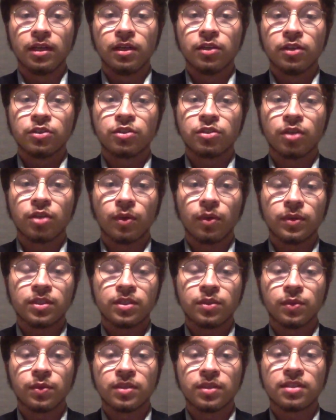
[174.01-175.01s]
so as
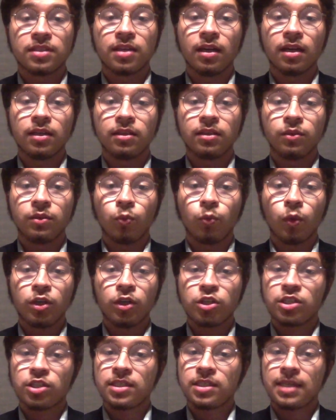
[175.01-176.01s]
to ascertain
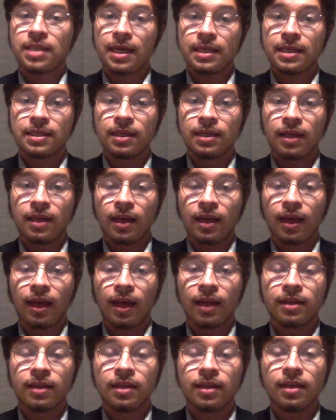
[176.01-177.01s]
which state
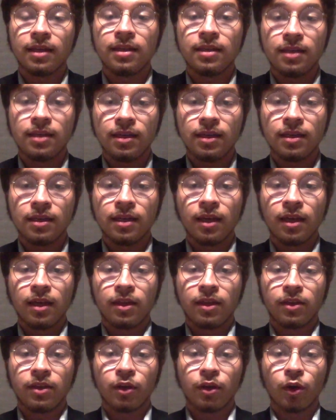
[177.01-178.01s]
had indeed
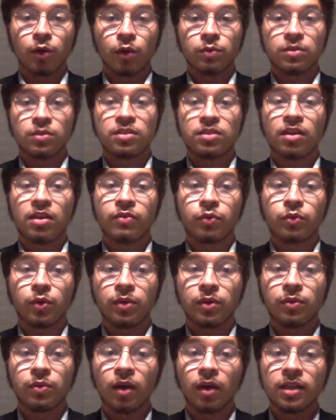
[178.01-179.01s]
their own
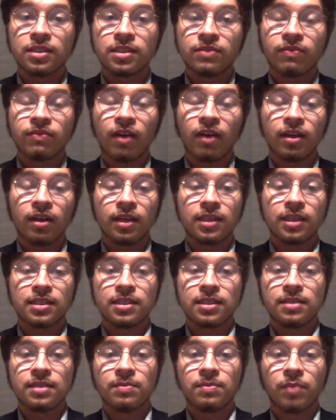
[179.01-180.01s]
sovereign rights
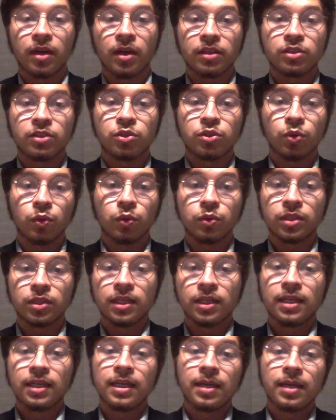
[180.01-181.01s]
violated by the tort
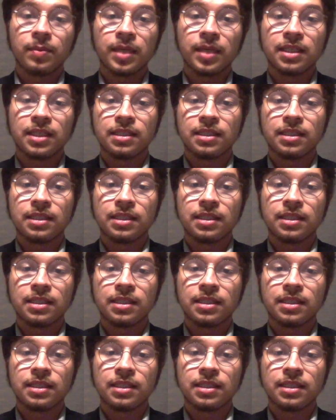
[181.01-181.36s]
committed